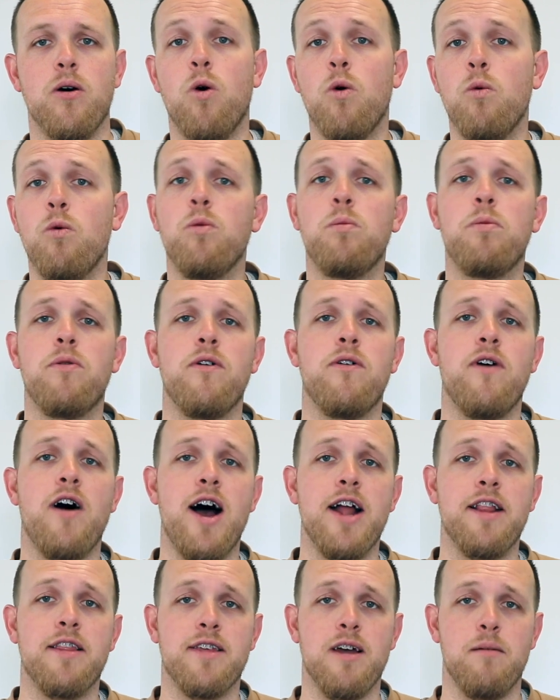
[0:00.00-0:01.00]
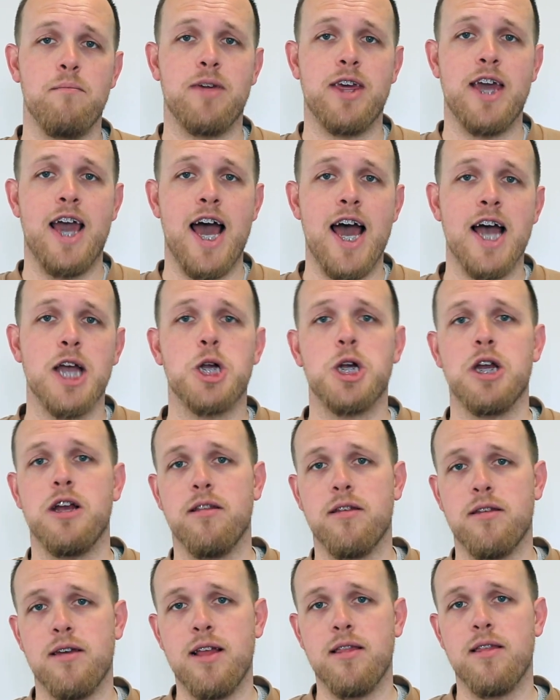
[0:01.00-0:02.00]
or will provide some cash
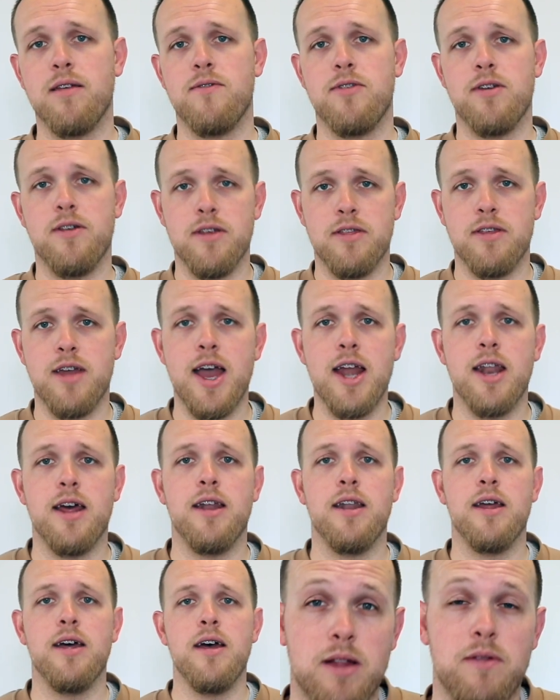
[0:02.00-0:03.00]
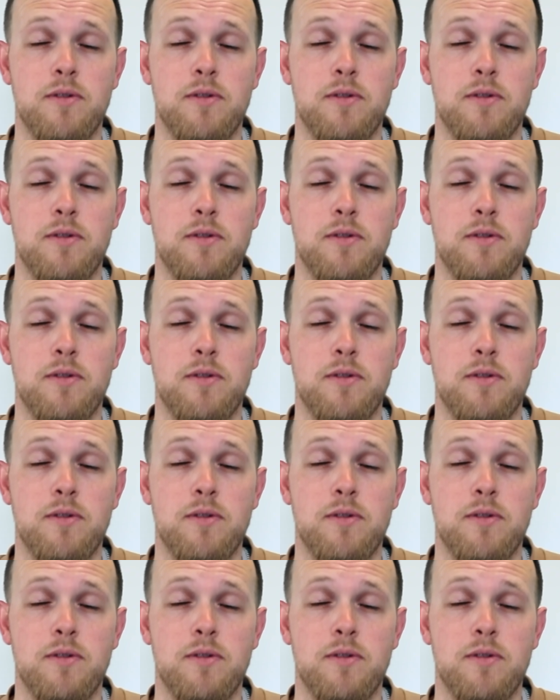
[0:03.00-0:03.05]
incentive to the tenant.